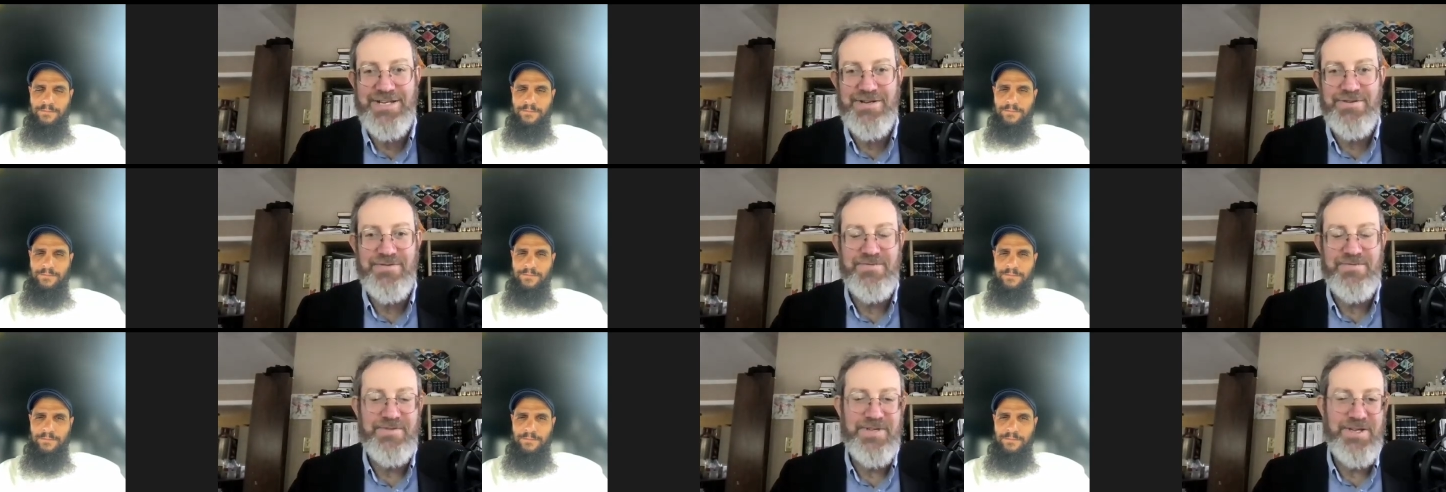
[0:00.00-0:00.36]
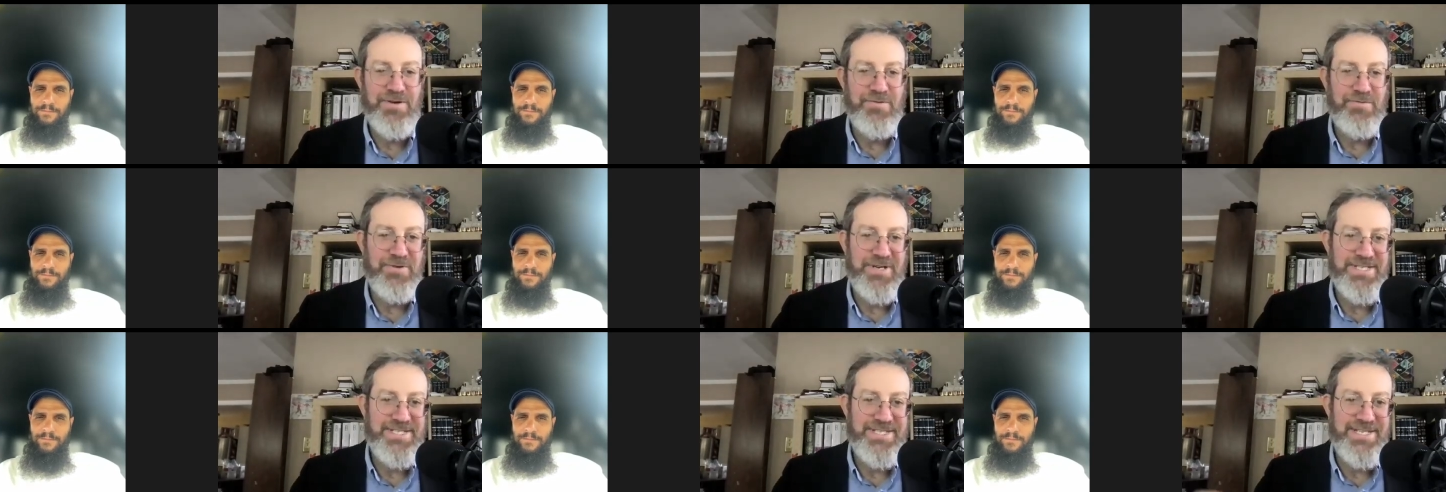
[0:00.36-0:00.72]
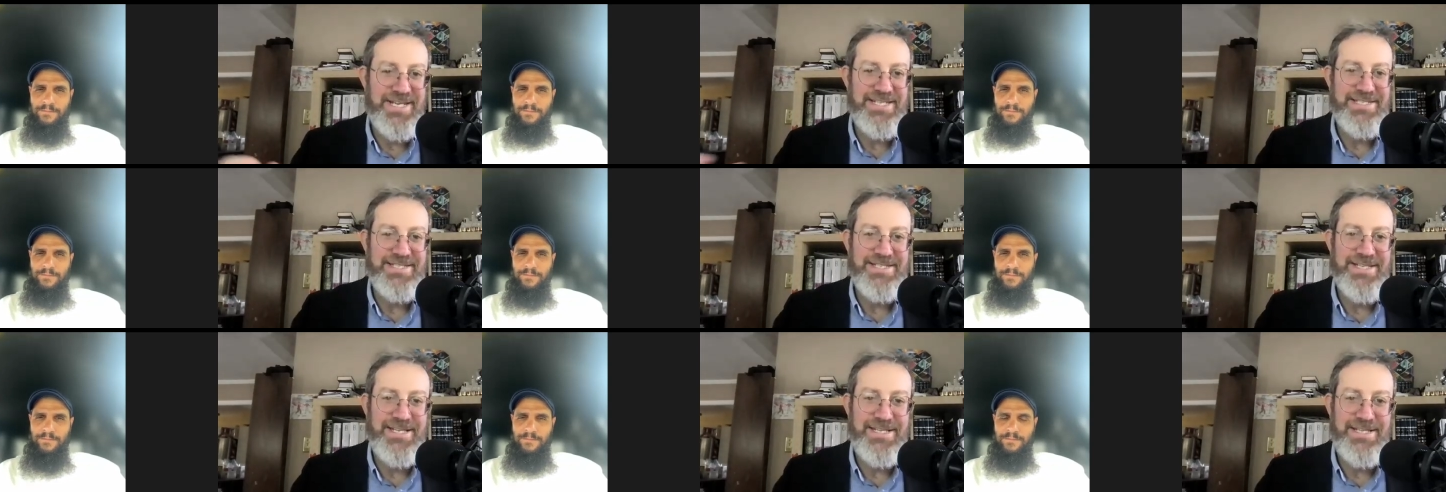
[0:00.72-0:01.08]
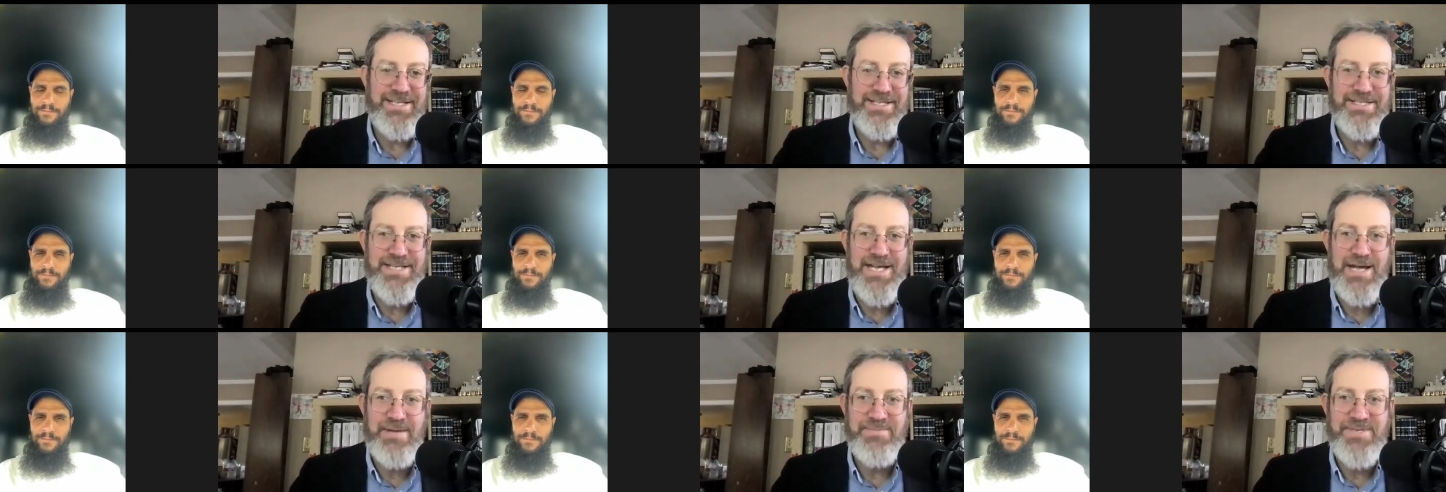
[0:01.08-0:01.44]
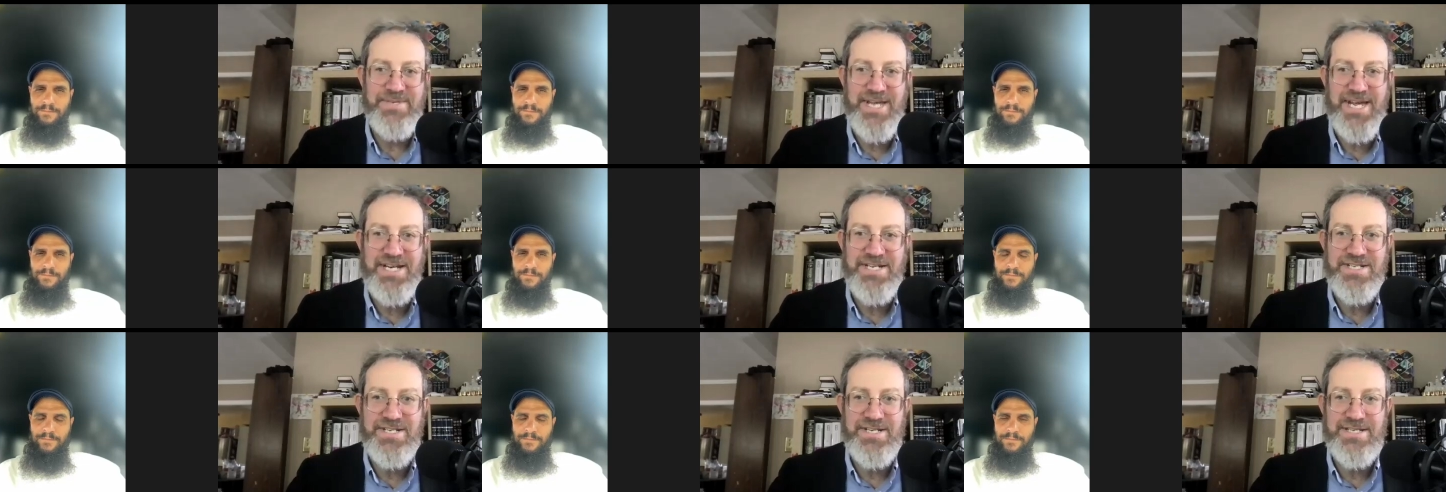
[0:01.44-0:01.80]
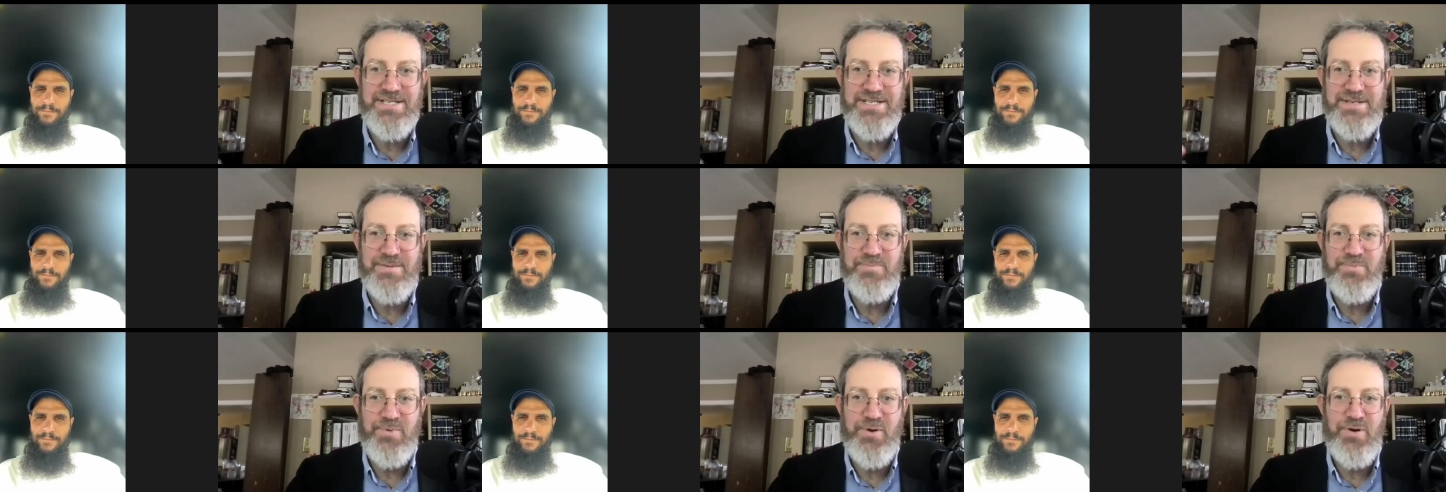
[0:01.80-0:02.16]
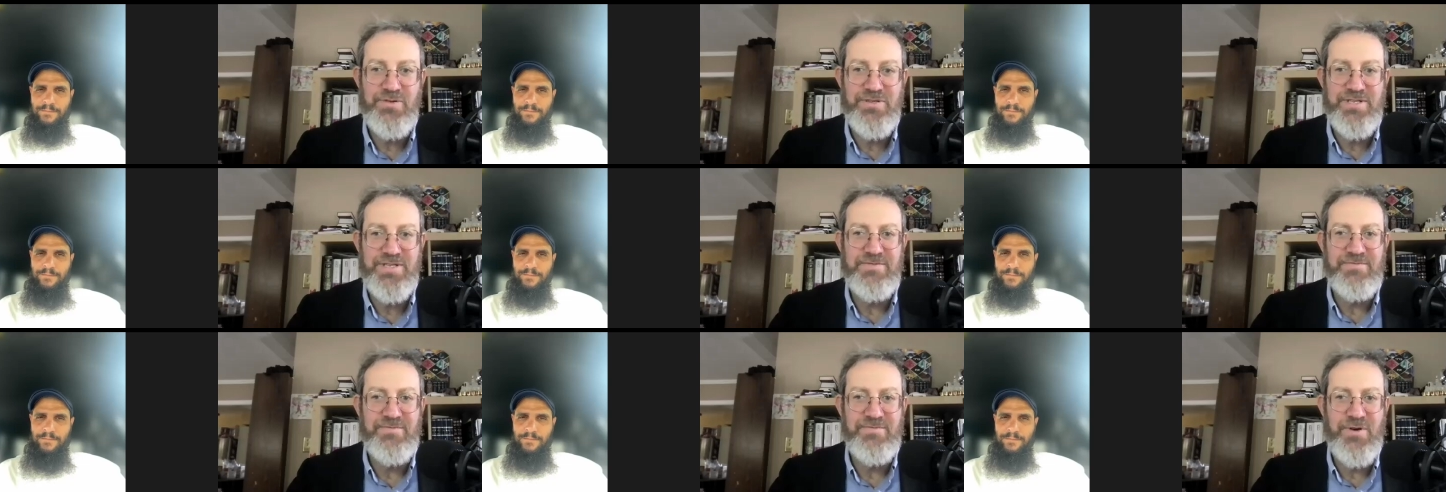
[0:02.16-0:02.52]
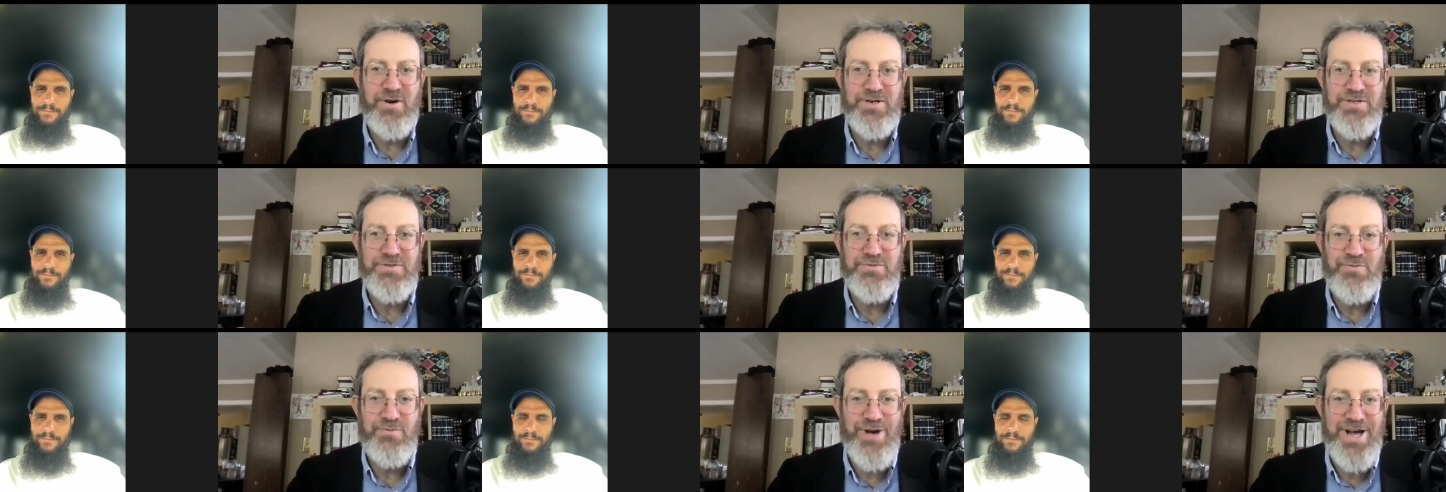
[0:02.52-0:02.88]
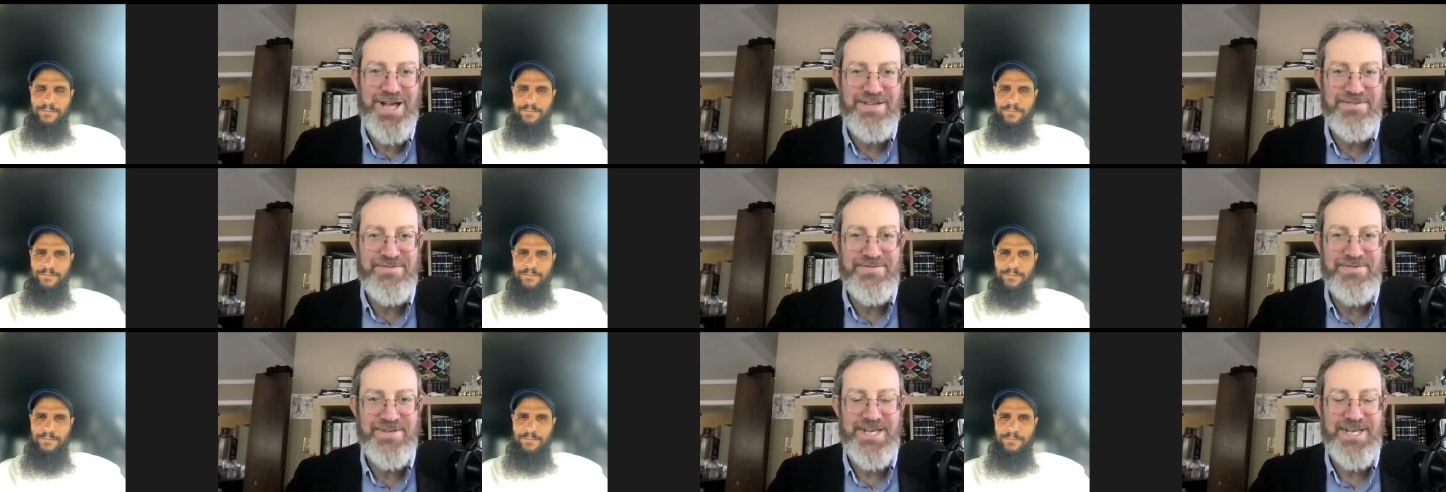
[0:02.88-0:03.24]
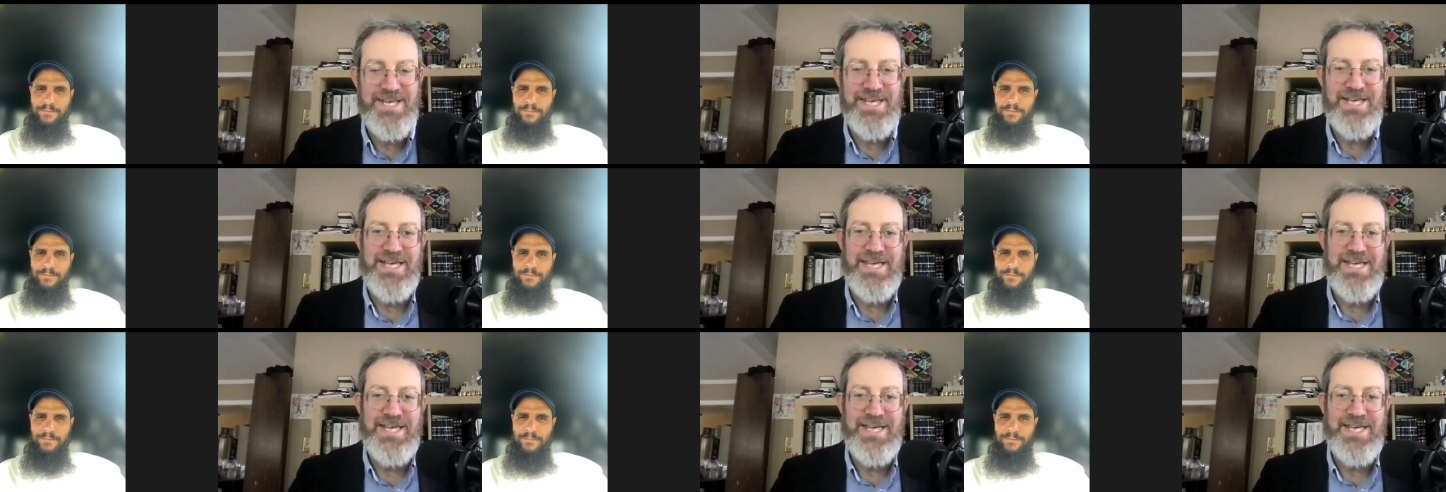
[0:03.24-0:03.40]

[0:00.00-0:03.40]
Speaker 1: who you know resisted the temptations of Potiphar's wife.